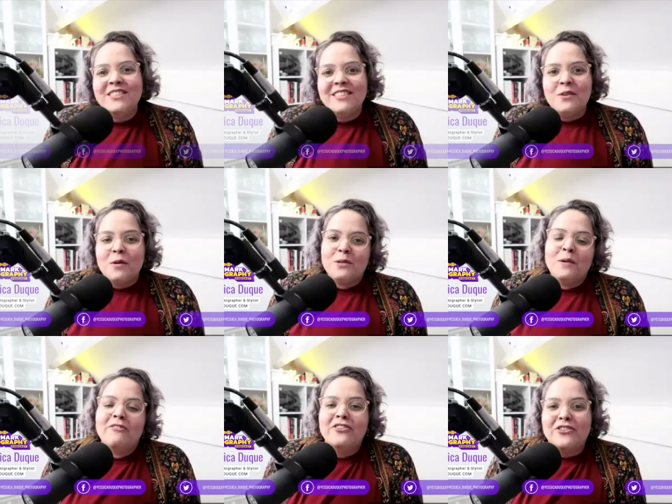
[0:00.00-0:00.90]
the No
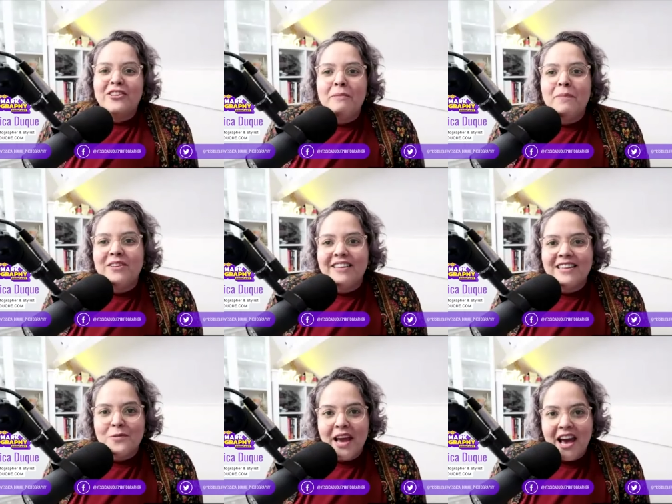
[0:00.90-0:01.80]
Watermark Photography Podcast.
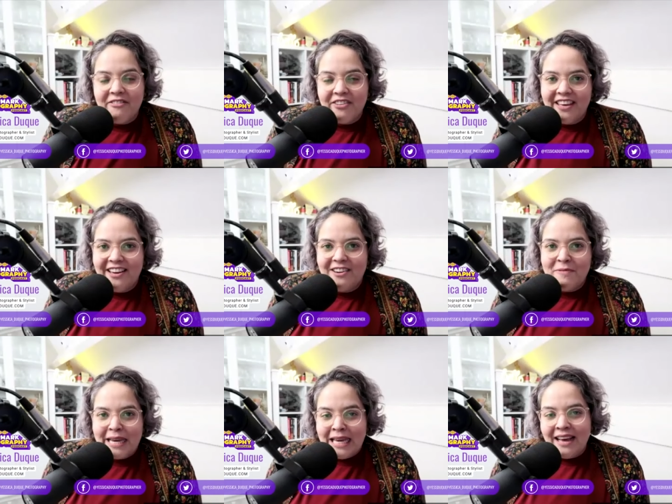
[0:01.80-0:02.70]
We have here
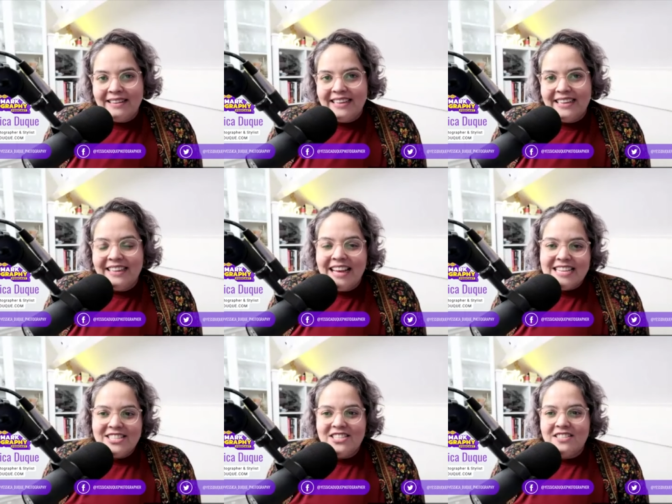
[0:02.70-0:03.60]
Becky Hadeed.
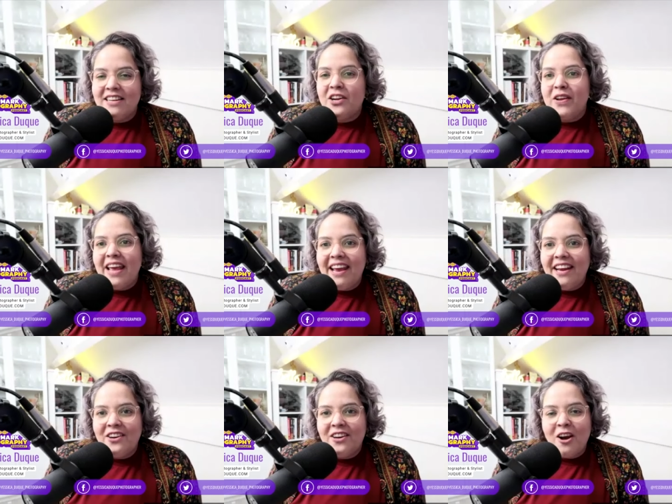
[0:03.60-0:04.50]
She's the
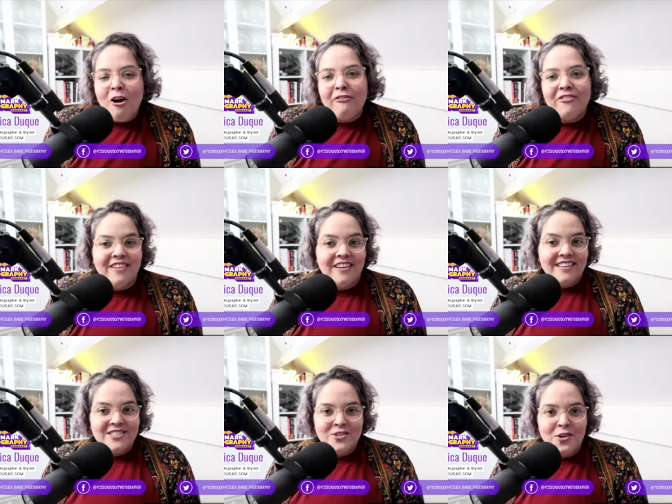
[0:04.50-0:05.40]
creator of the
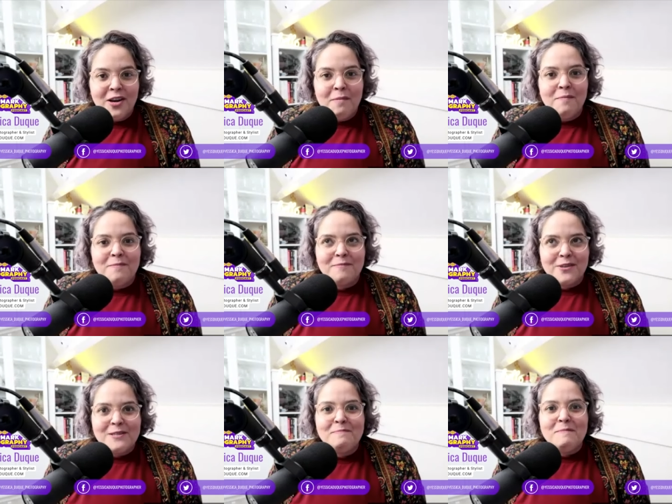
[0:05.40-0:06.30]
Story
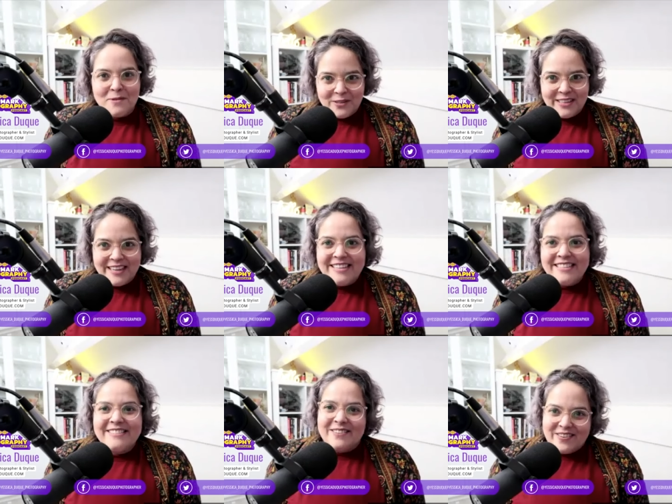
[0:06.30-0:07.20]
Recipe
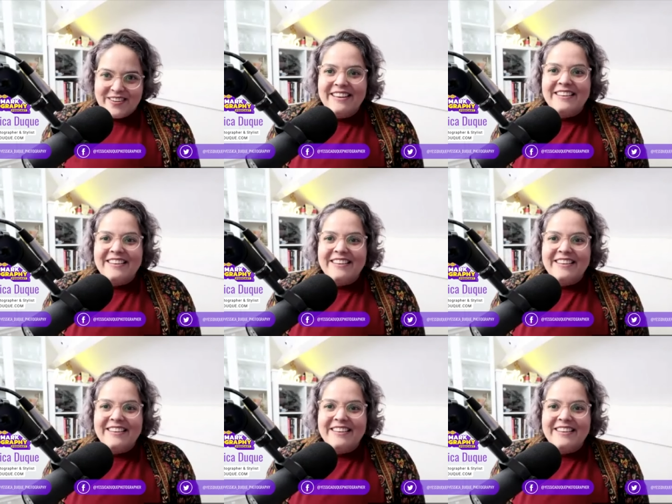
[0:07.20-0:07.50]
Podcast. Sorry,